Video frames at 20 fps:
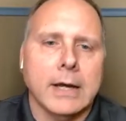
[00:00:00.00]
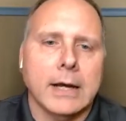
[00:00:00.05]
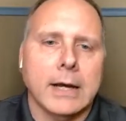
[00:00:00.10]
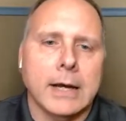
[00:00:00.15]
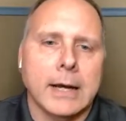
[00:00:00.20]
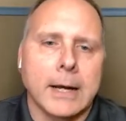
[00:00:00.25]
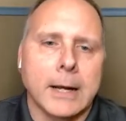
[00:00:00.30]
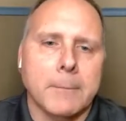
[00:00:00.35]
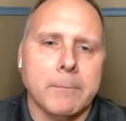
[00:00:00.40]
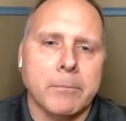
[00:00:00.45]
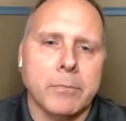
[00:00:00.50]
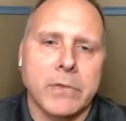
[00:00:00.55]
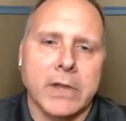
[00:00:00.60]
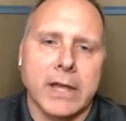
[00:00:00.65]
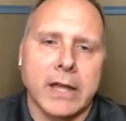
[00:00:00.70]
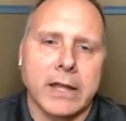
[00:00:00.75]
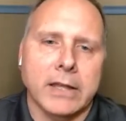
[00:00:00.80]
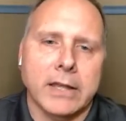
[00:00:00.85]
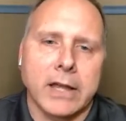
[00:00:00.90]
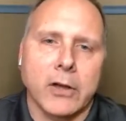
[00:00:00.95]

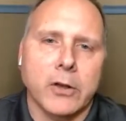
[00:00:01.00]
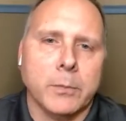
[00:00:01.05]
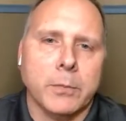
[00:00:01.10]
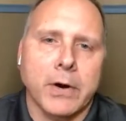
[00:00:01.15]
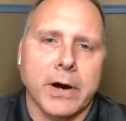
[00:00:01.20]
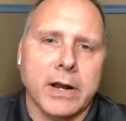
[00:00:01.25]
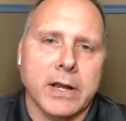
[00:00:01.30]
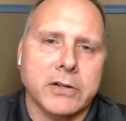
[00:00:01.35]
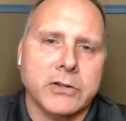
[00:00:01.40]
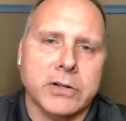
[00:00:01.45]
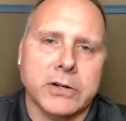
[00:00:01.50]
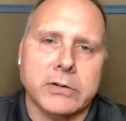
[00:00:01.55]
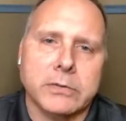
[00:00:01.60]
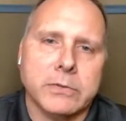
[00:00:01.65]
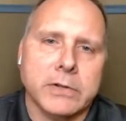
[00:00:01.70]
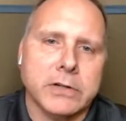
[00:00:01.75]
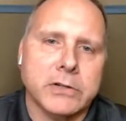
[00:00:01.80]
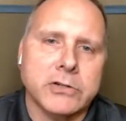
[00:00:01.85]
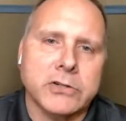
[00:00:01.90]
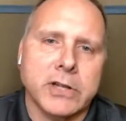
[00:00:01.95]
And the other products,
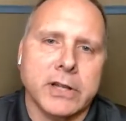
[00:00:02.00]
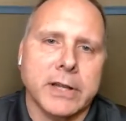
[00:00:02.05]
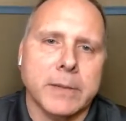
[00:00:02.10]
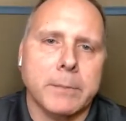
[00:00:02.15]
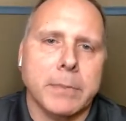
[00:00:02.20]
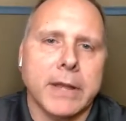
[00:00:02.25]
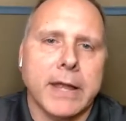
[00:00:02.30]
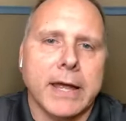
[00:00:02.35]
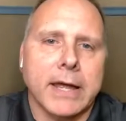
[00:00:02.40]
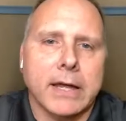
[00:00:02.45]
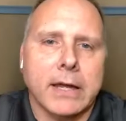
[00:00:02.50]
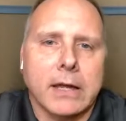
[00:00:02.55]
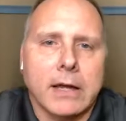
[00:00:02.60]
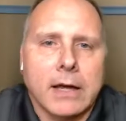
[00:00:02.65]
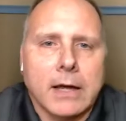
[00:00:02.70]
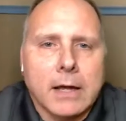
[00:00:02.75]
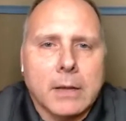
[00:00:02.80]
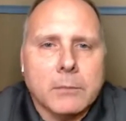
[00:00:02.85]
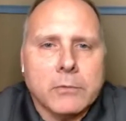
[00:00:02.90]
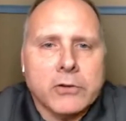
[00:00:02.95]
they're still in play,
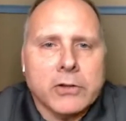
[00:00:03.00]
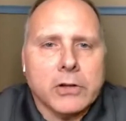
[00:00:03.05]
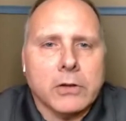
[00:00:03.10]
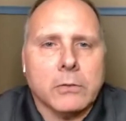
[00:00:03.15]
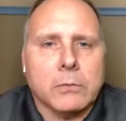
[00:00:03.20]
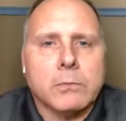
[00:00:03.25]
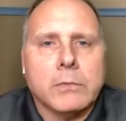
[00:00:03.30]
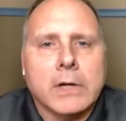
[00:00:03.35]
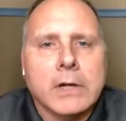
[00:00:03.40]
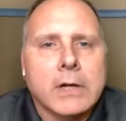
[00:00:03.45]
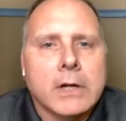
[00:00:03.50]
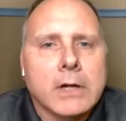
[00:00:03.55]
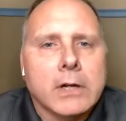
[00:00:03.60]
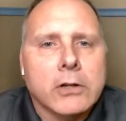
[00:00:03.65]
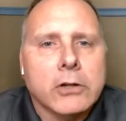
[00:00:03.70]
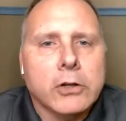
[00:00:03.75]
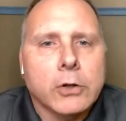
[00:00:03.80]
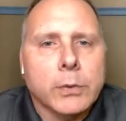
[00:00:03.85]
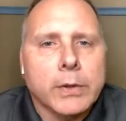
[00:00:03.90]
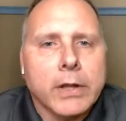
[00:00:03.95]
still
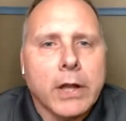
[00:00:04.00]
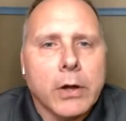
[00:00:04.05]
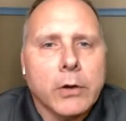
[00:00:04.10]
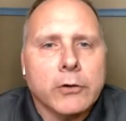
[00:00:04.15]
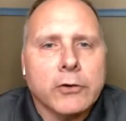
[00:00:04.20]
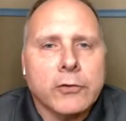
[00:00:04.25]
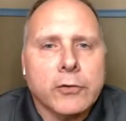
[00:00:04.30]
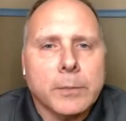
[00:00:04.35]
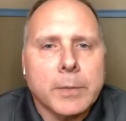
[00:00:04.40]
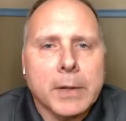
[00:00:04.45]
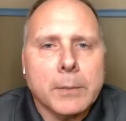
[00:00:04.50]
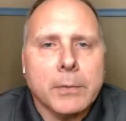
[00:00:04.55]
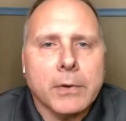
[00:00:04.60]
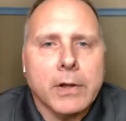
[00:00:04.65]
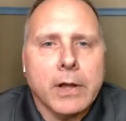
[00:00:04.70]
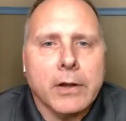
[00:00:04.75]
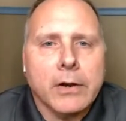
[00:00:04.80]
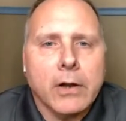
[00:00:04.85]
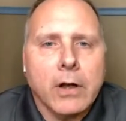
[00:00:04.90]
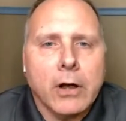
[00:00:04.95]
doing loans for
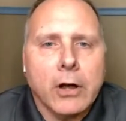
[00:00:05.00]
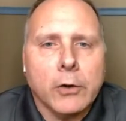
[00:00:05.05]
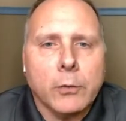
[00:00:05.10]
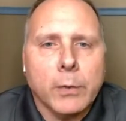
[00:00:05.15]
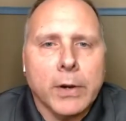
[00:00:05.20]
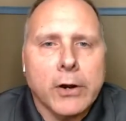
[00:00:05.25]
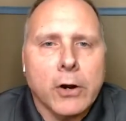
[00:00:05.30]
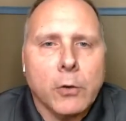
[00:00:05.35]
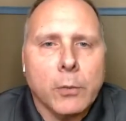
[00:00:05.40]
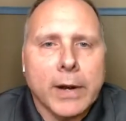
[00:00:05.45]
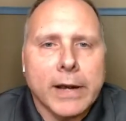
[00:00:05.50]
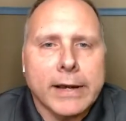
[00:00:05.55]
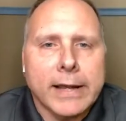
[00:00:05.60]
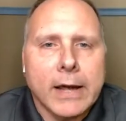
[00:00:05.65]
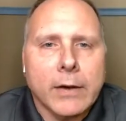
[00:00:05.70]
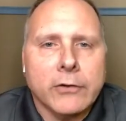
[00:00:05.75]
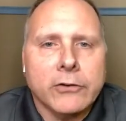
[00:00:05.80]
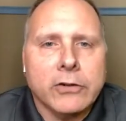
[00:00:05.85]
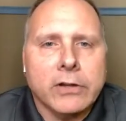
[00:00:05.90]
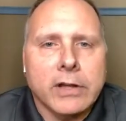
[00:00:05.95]
people on reno right now.